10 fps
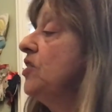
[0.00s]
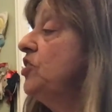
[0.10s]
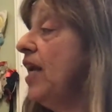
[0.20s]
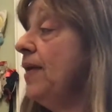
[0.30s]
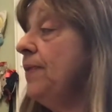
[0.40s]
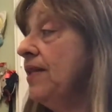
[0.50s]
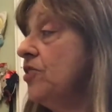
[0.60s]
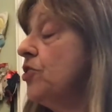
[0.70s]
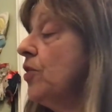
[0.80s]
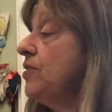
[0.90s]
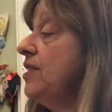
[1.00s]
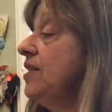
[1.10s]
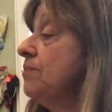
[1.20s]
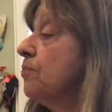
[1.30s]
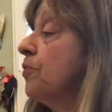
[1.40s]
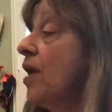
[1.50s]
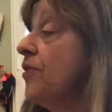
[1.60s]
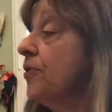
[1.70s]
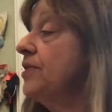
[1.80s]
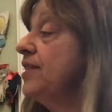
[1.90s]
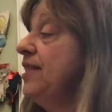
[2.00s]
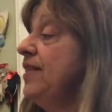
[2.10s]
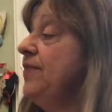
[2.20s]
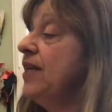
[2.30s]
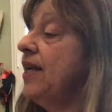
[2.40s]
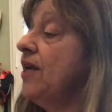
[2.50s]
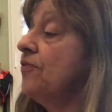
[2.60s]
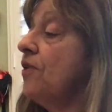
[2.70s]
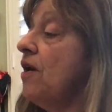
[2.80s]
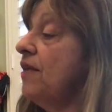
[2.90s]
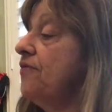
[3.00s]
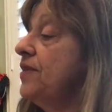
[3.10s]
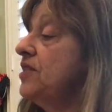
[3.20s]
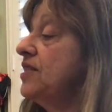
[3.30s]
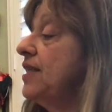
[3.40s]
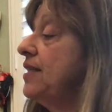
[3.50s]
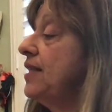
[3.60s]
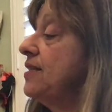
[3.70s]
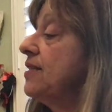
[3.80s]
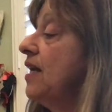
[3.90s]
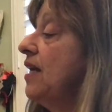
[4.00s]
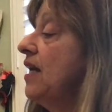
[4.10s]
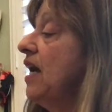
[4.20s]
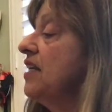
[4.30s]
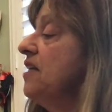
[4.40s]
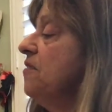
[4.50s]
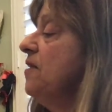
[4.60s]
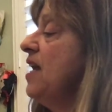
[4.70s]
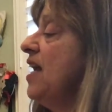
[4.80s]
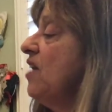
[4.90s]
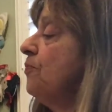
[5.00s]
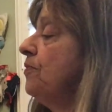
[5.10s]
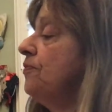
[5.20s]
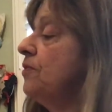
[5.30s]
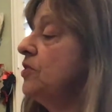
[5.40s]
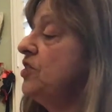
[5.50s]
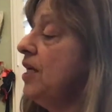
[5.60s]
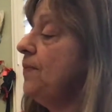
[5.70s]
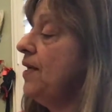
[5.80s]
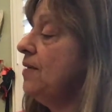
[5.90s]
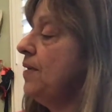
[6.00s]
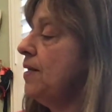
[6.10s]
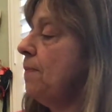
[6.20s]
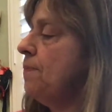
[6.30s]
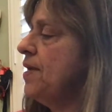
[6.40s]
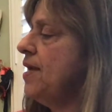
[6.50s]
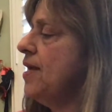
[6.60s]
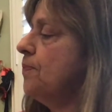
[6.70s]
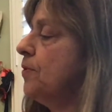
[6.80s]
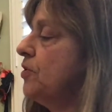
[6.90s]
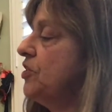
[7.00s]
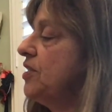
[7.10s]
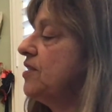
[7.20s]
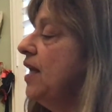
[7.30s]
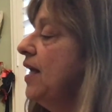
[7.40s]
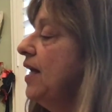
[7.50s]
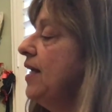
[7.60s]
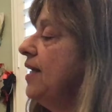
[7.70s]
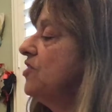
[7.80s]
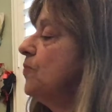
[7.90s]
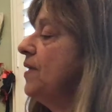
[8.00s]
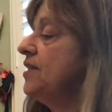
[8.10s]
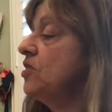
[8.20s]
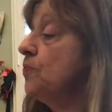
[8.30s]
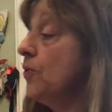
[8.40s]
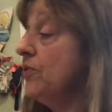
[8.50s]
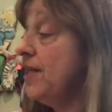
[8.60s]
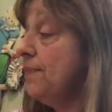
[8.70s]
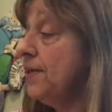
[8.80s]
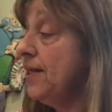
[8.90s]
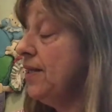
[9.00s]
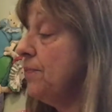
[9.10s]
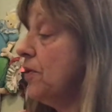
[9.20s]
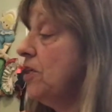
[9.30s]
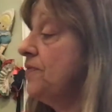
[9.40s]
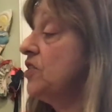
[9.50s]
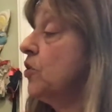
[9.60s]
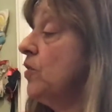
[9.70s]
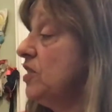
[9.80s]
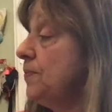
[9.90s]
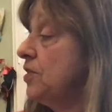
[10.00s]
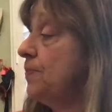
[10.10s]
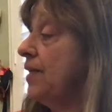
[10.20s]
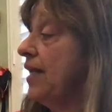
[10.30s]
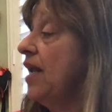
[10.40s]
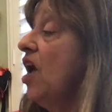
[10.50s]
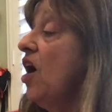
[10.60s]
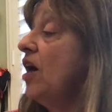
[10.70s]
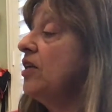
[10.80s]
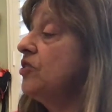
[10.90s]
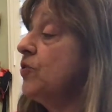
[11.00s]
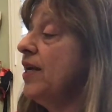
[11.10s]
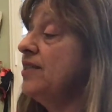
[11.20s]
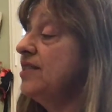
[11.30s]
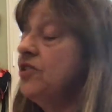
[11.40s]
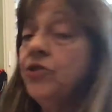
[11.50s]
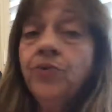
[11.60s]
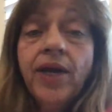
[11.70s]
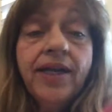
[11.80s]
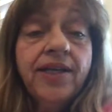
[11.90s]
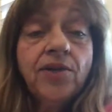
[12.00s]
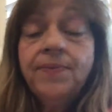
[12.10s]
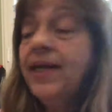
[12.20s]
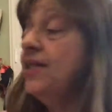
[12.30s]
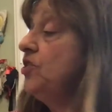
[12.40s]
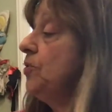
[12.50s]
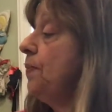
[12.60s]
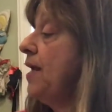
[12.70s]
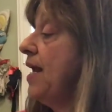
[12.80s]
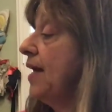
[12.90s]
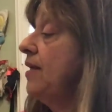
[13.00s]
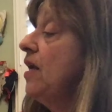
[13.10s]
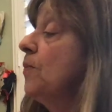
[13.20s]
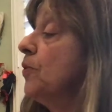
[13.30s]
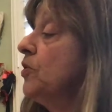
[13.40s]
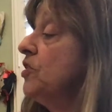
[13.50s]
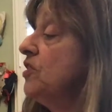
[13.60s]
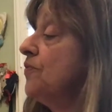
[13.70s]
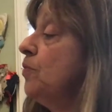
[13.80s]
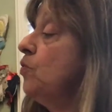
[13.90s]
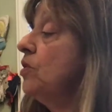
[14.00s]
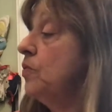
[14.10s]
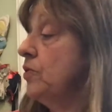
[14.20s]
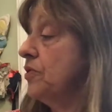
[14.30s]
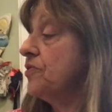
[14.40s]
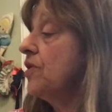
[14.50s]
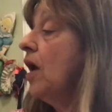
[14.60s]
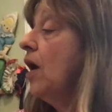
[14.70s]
Jamie, the chosen brother, didn't even care for hot fudge sundaes. A year and a half before, Jamie had made a big purchase. He had spent his birthday money and part of his Christmas money on a transistor radio made in Japan, purchased from Woolworths.